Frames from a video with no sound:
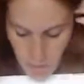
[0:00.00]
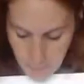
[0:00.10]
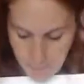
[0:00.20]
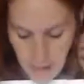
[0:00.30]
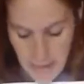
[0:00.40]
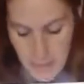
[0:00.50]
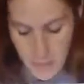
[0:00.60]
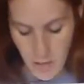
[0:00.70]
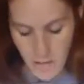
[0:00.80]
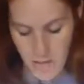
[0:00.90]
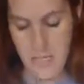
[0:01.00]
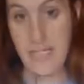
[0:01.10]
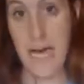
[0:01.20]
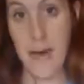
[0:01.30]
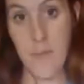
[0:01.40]
the bottom of the
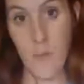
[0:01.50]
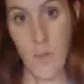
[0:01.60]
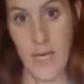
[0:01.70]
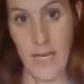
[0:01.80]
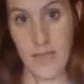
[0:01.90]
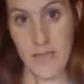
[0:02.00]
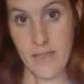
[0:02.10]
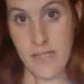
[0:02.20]
top wings,